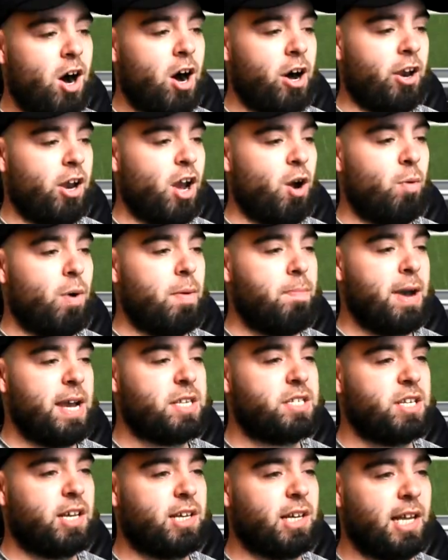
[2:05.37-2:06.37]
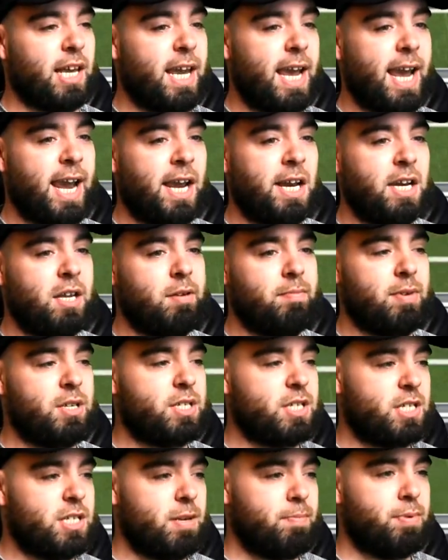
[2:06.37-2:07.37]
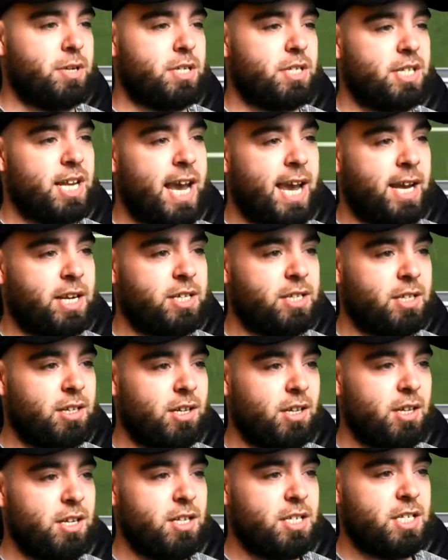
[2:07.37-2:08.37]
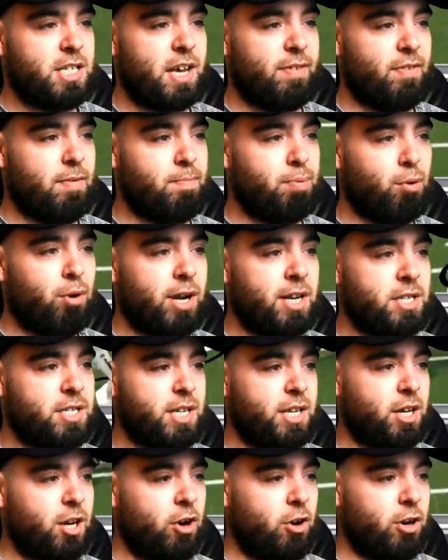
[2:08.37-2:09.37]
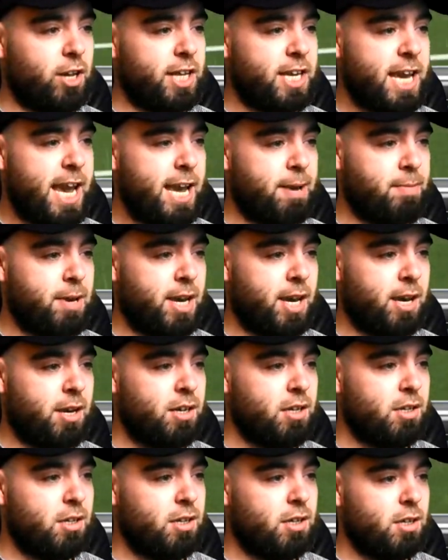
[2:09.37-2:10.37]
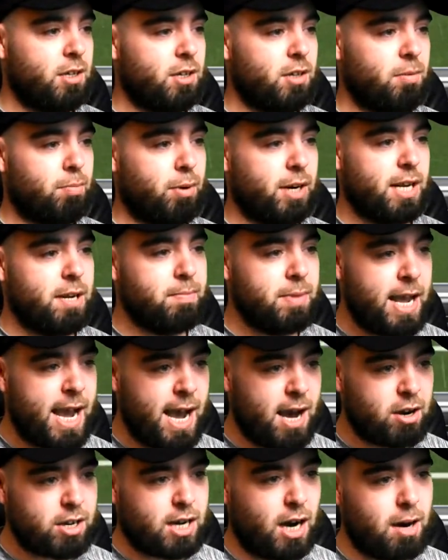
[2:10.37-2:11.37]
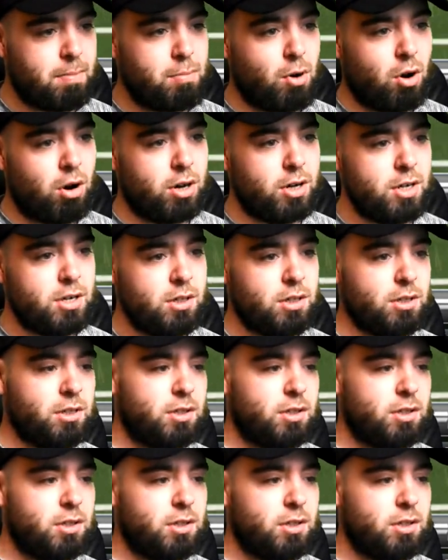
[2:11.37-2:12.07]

Oh, no, we're basically handing Mississippi State seven points in the early game here. Bring him down, come on.